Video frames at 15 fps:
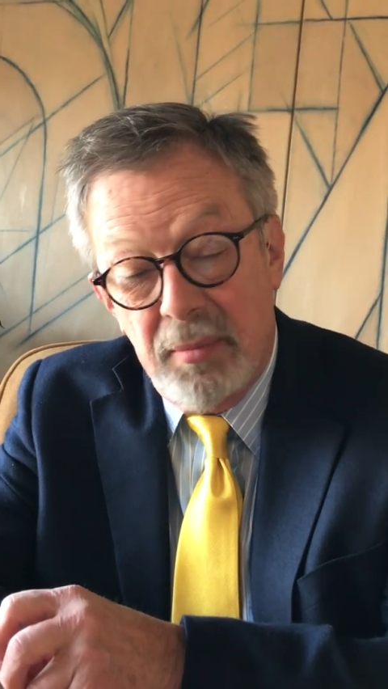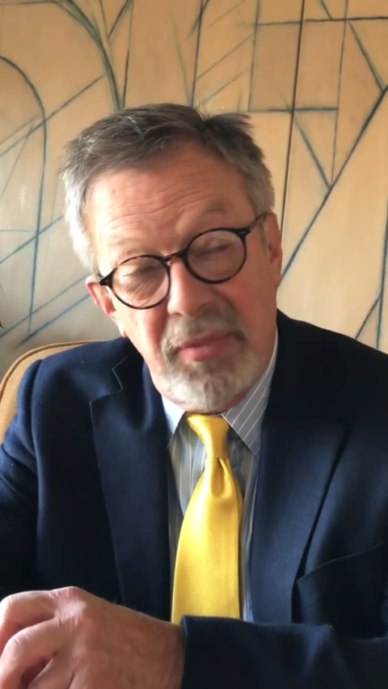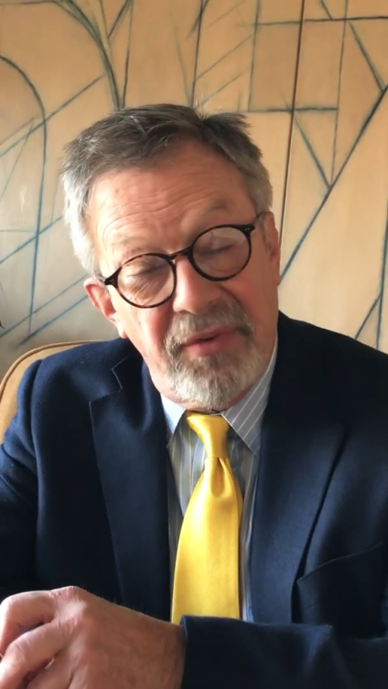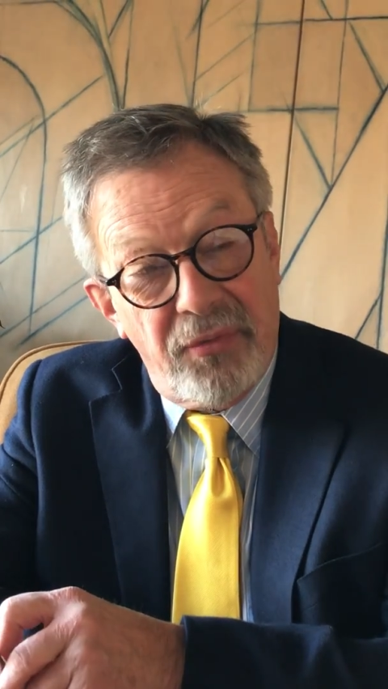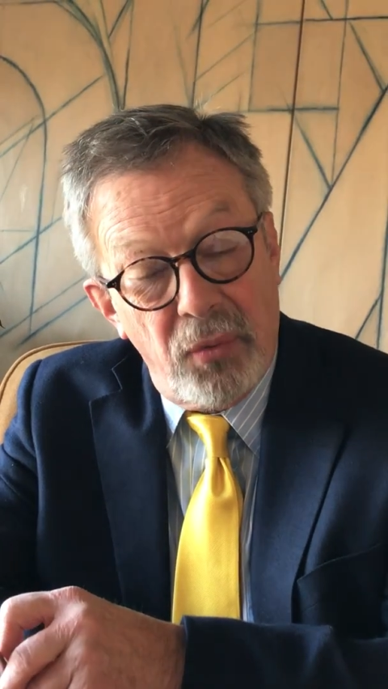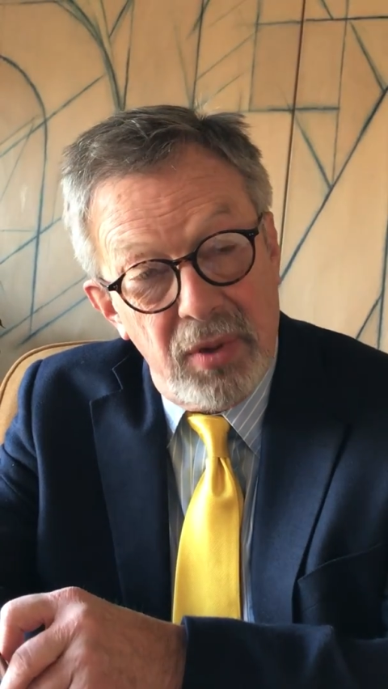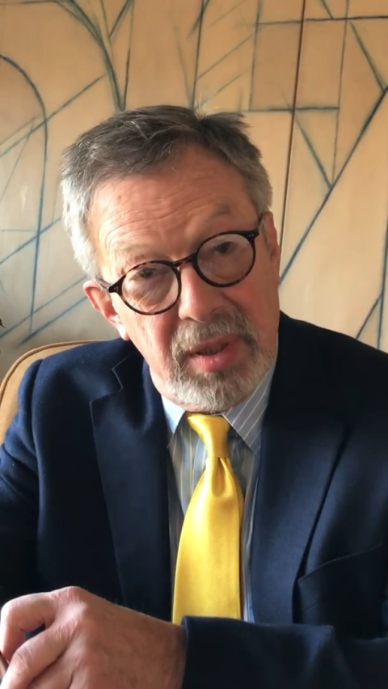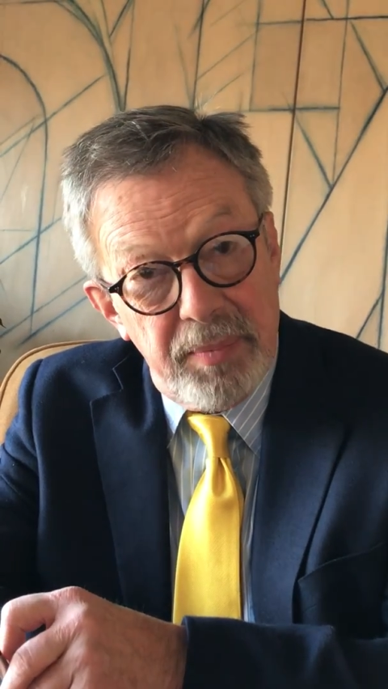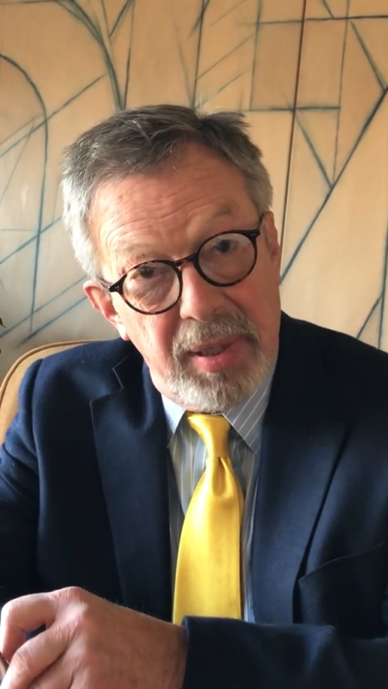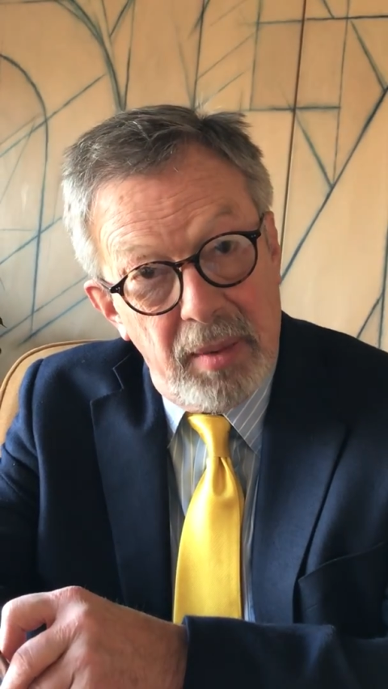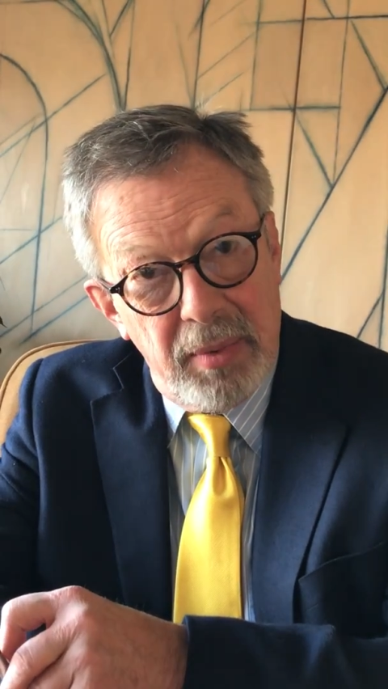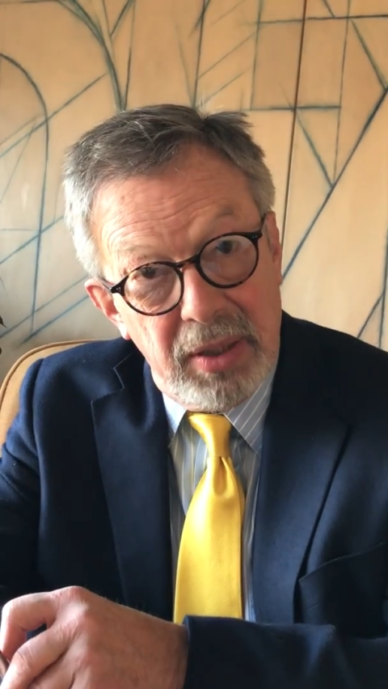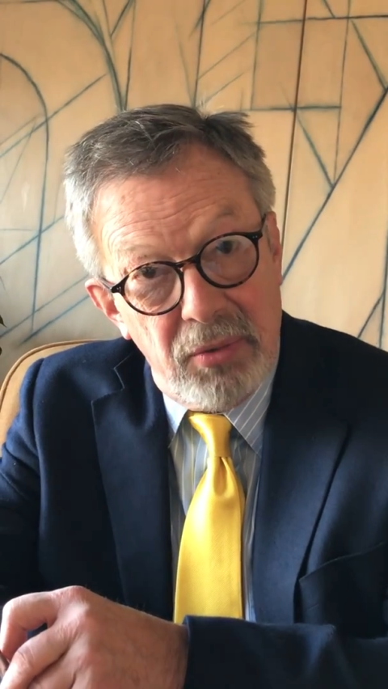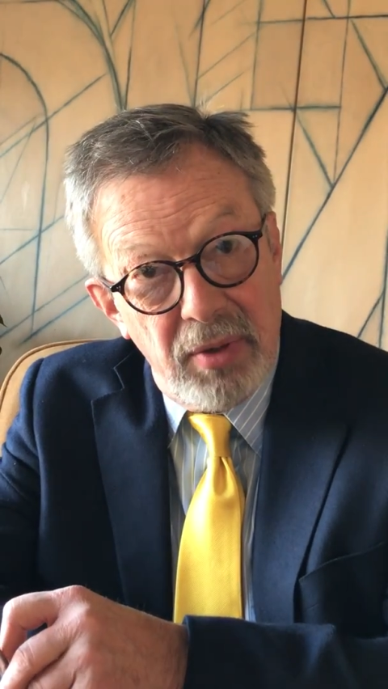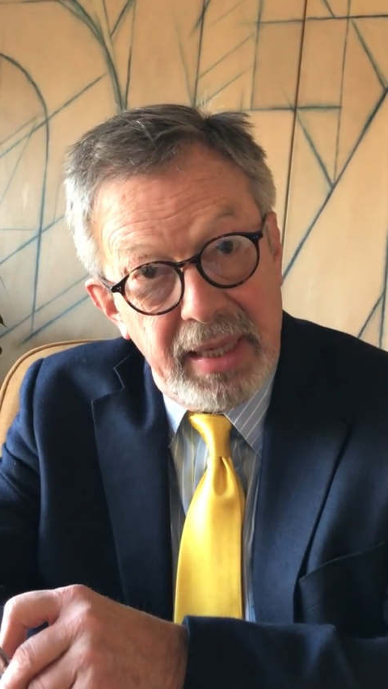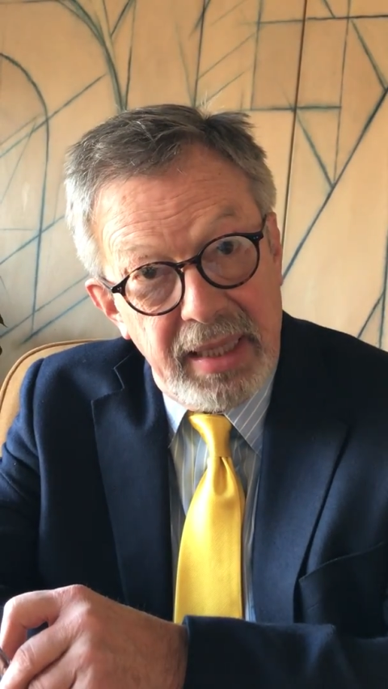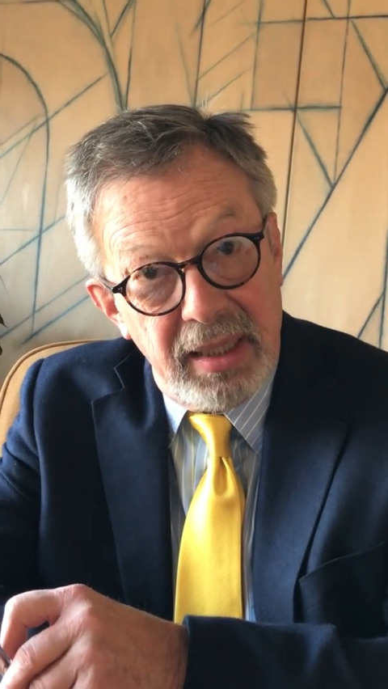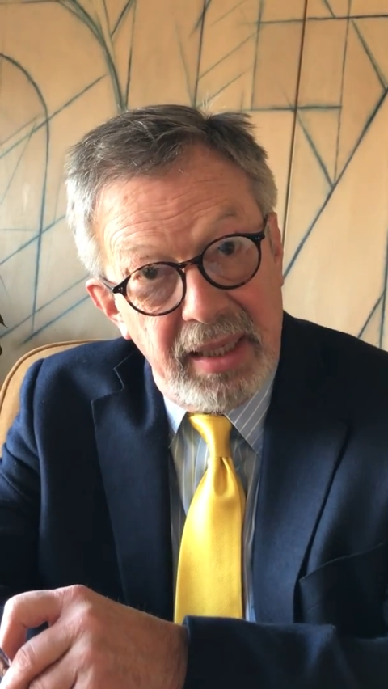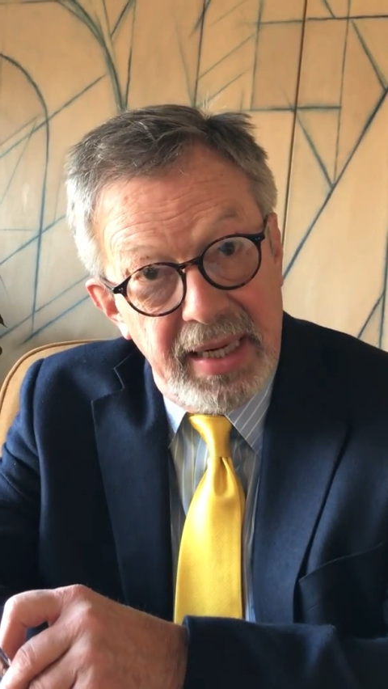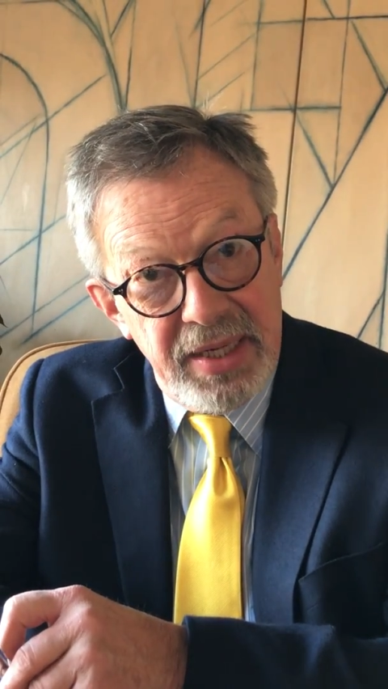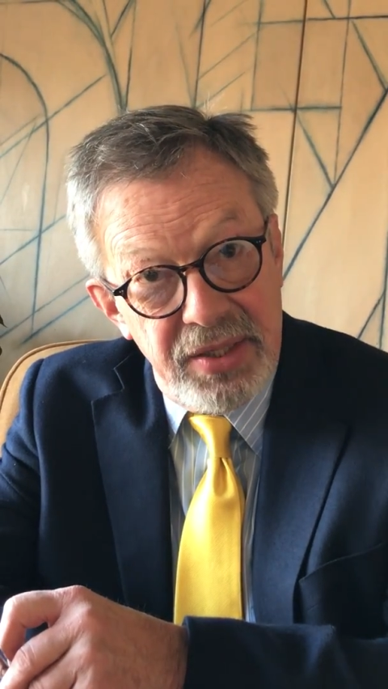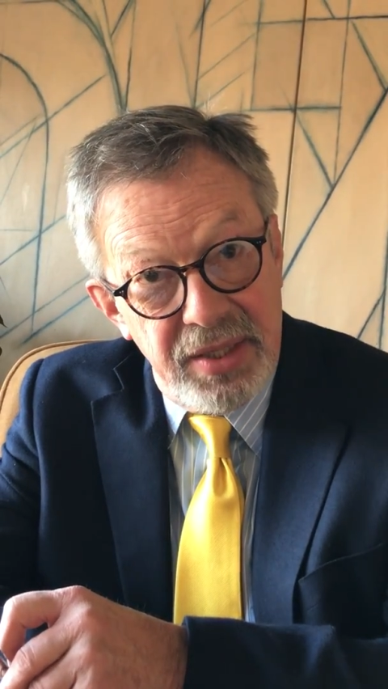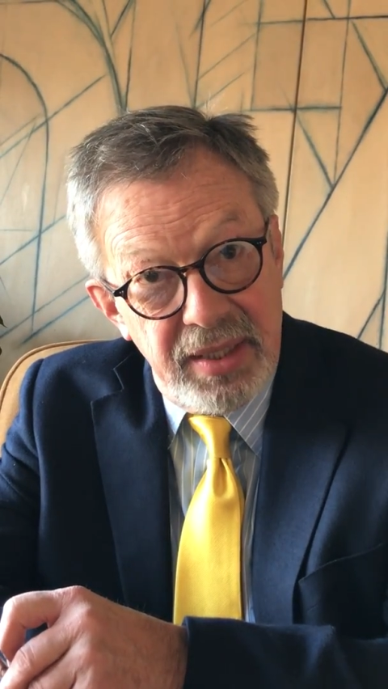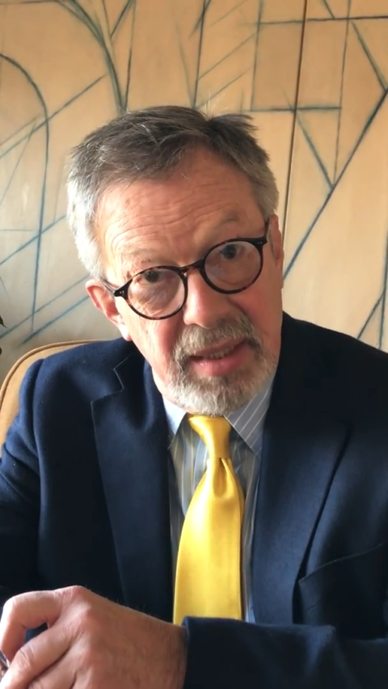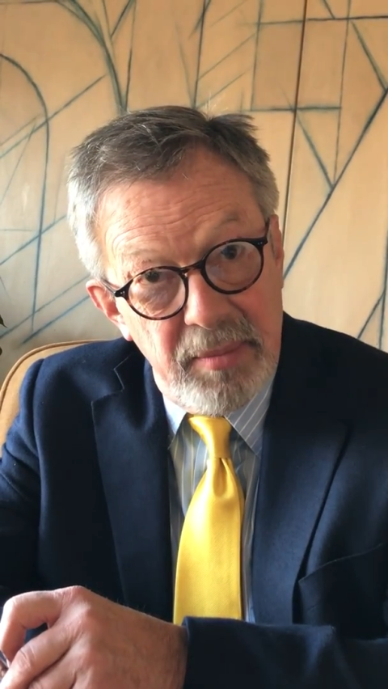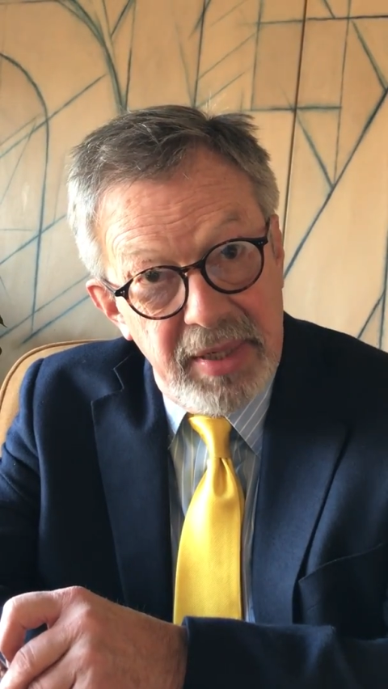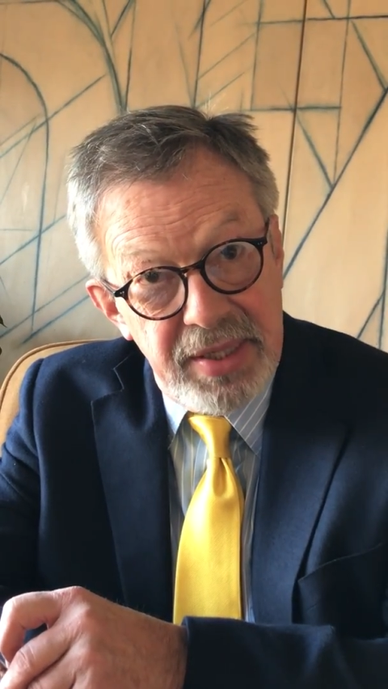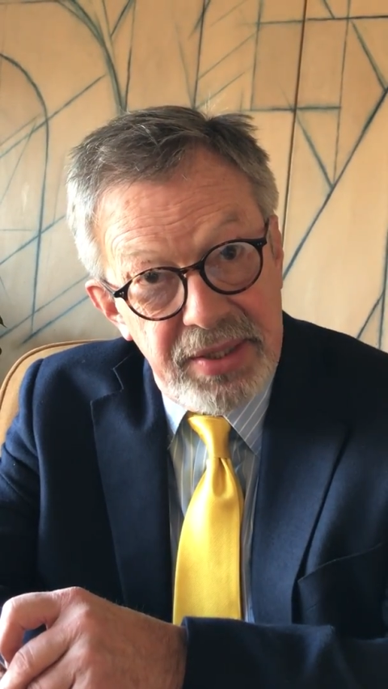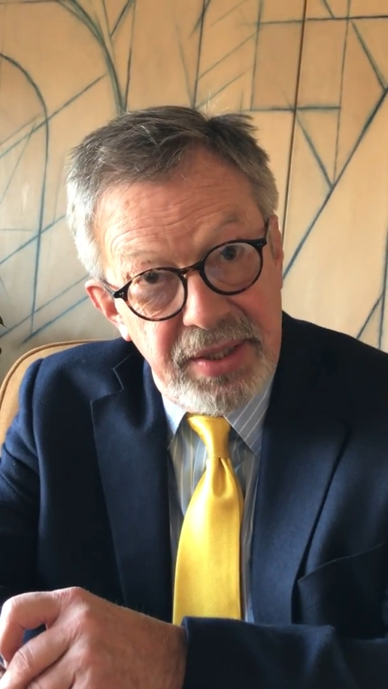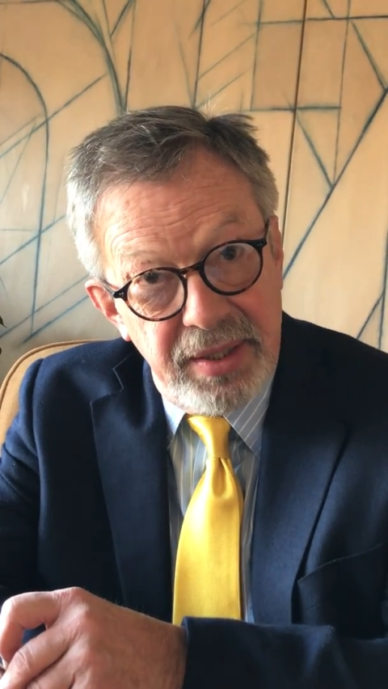before the Public Regulation
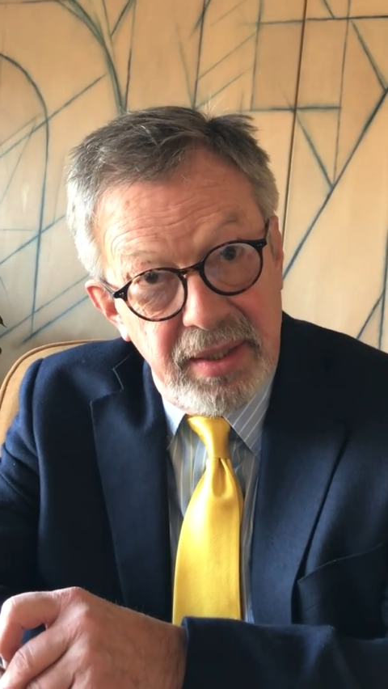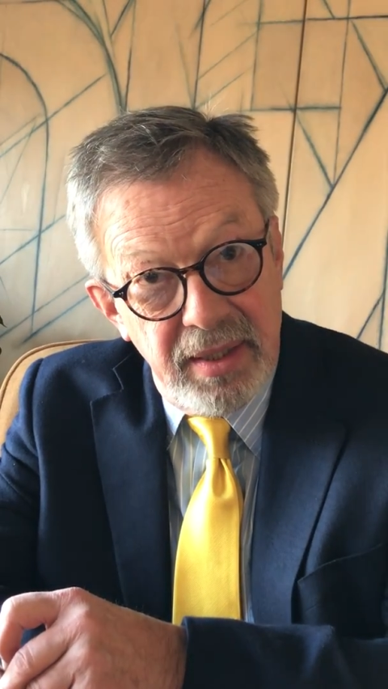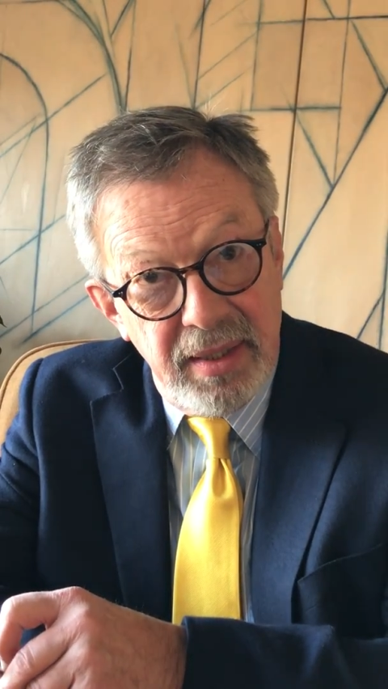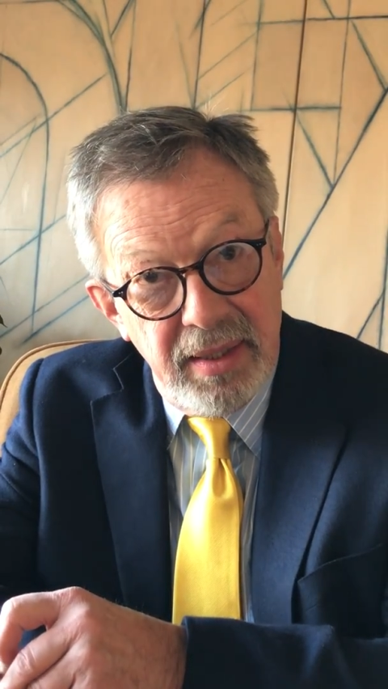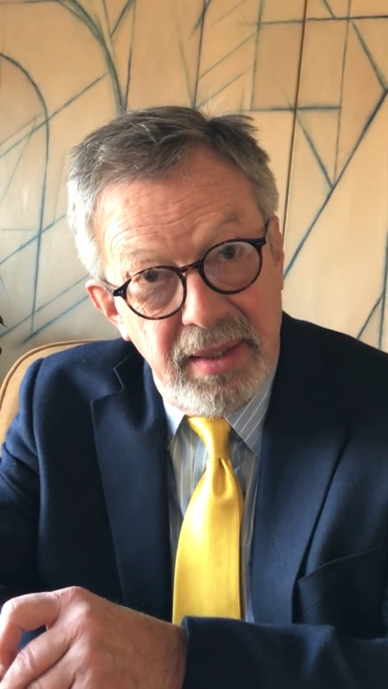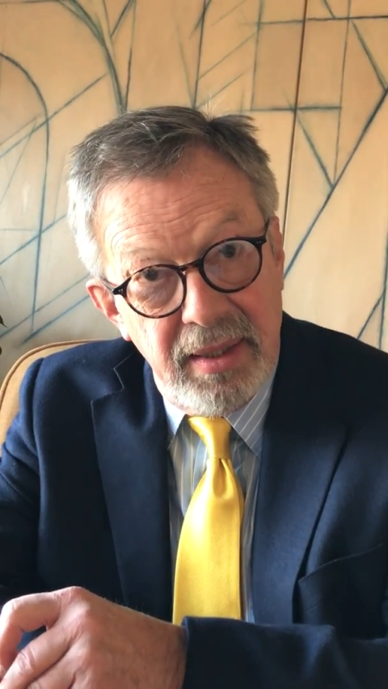Commission